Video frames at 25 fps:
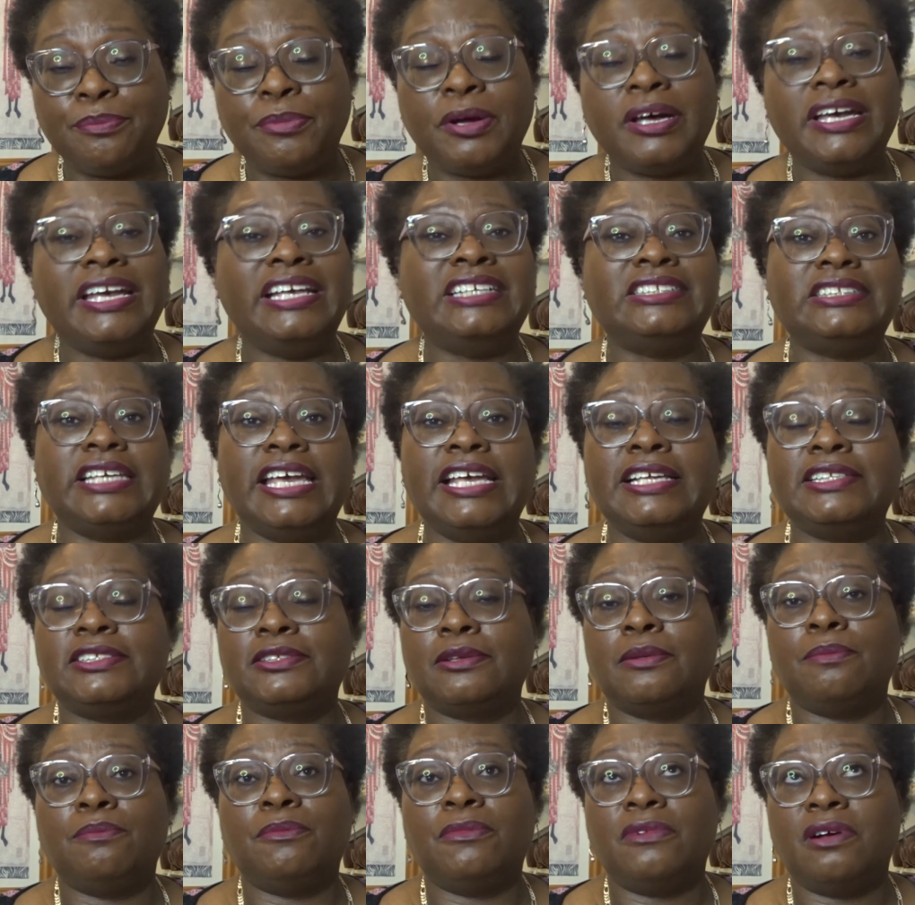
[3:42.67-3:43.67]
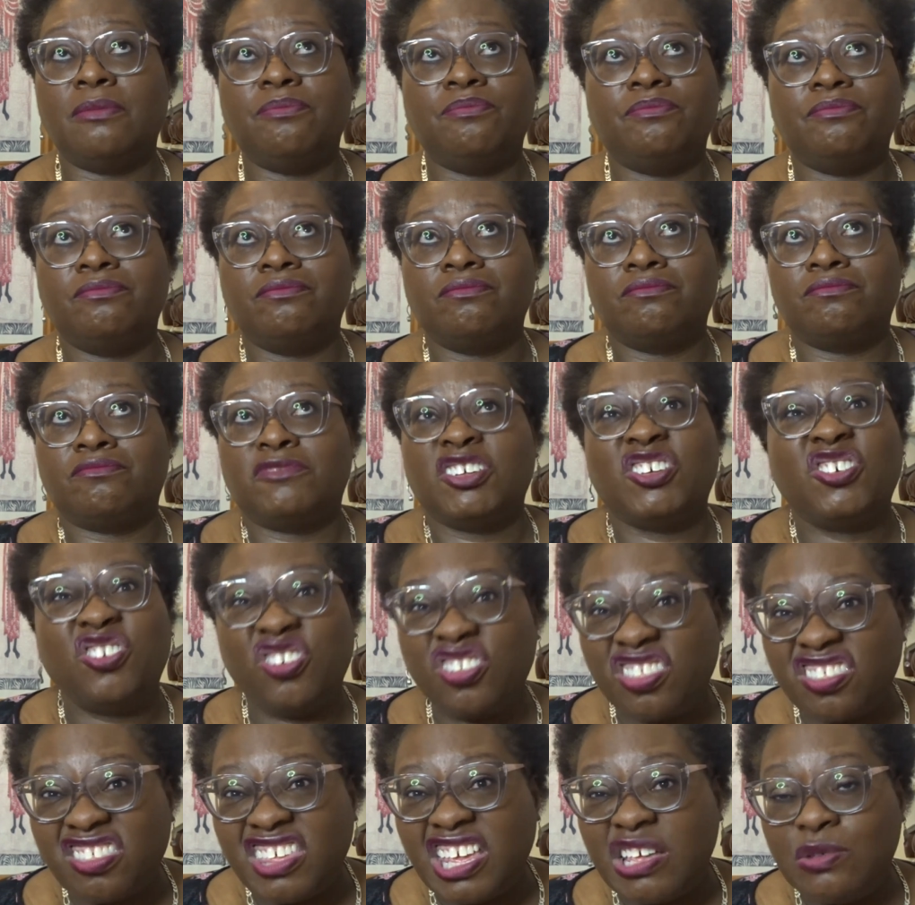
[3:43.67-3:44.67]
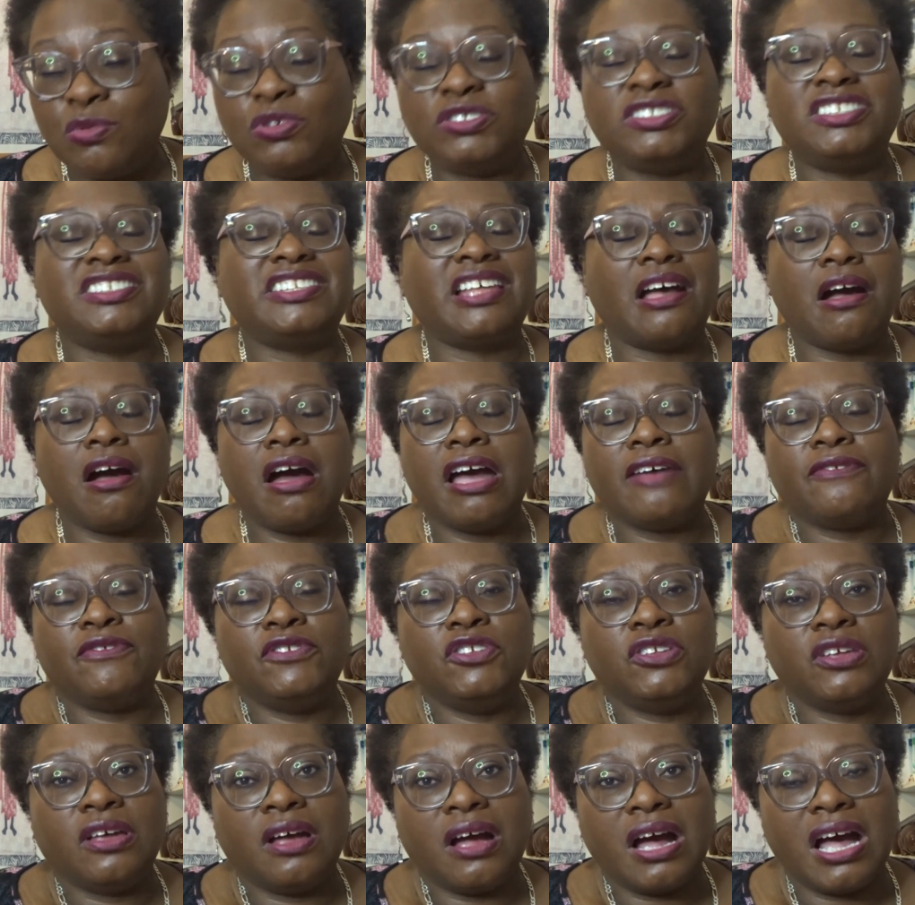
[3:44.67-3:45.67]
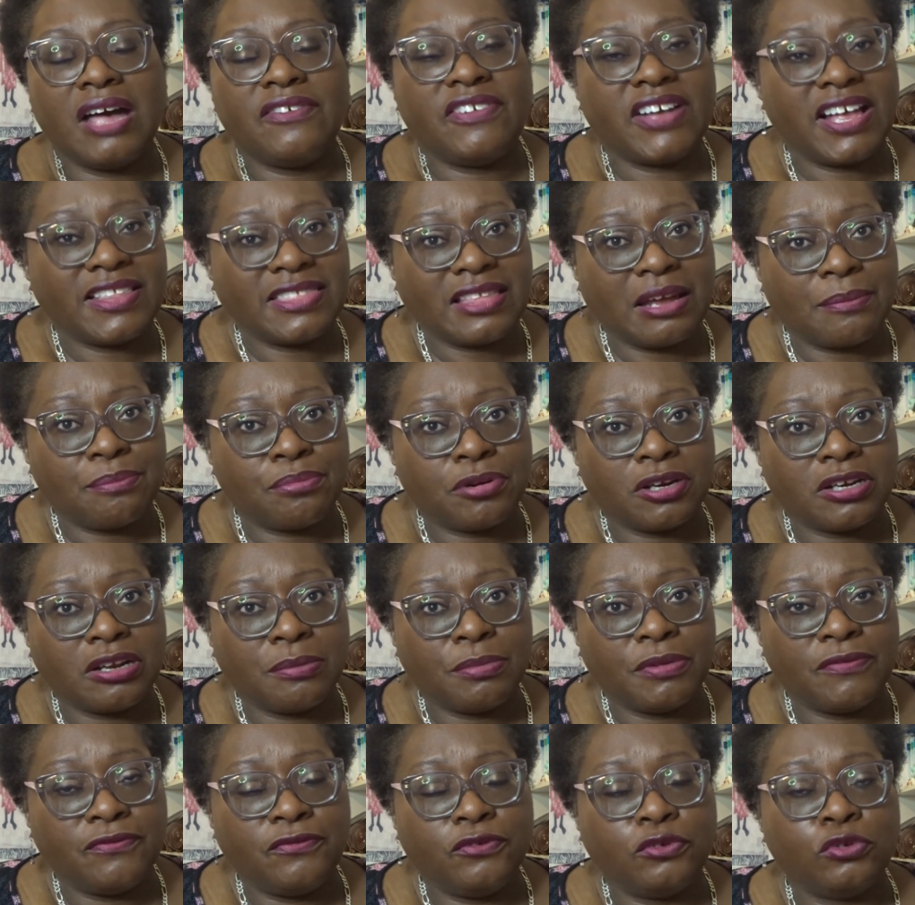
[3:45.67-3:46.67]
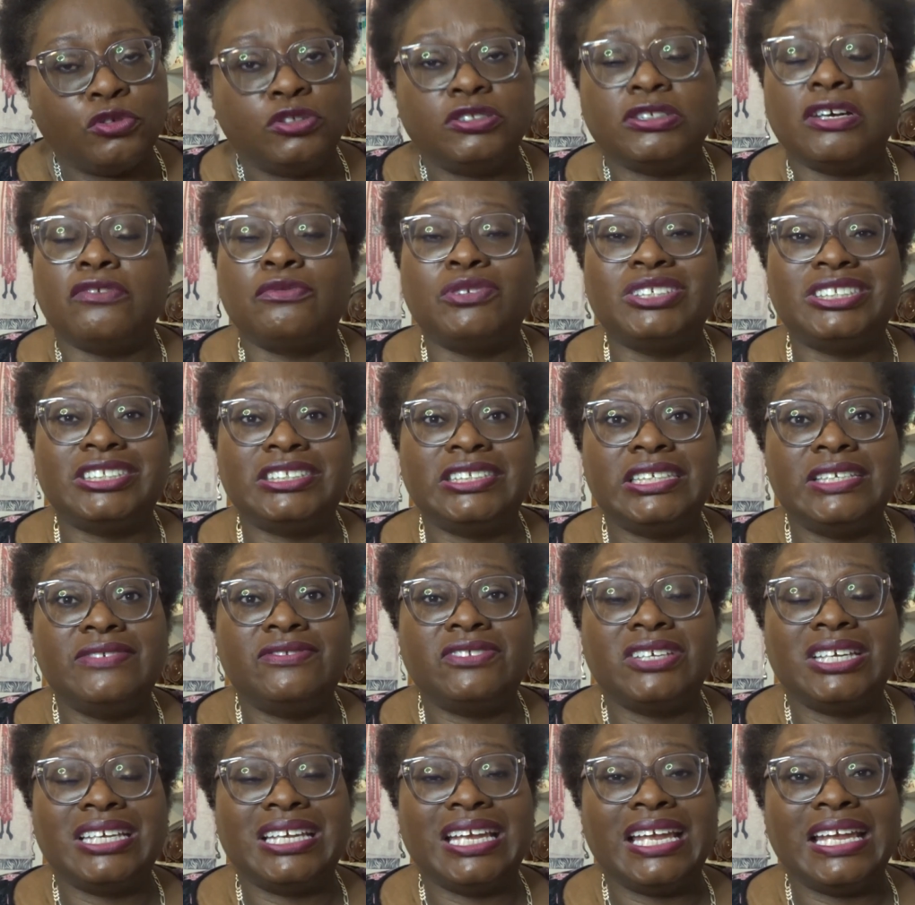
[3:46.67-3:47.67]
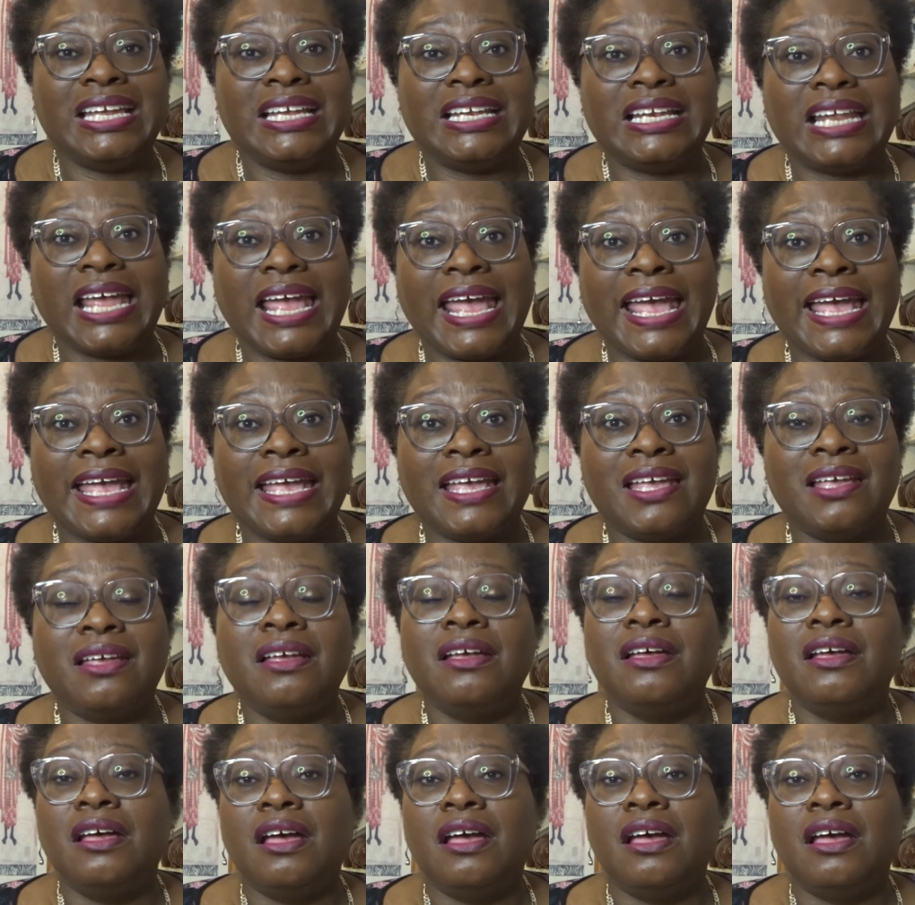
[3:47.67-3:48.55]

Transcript: But it's the good thing was is that I've had that product before, because I've received it in a